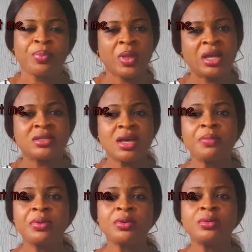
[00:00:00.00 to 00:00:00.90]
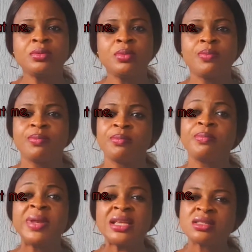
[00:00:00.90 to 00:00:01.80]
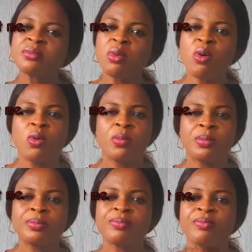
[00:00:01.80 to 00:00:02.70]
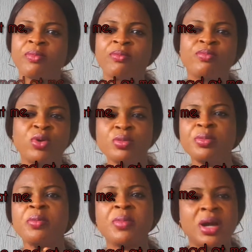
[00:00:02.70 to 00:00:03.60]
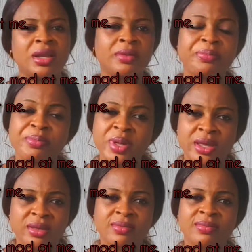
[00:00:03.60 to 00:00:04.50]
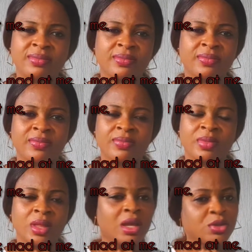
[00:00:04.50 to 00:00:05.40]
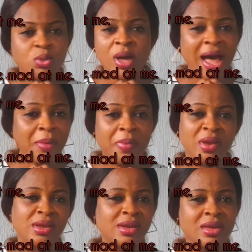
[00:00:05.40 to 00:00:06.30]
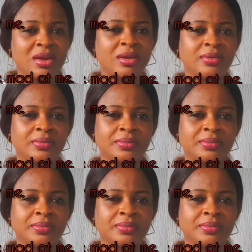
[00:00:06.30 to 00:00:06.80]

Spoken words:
Example, please mom, don't be mad at me. It won't happen again.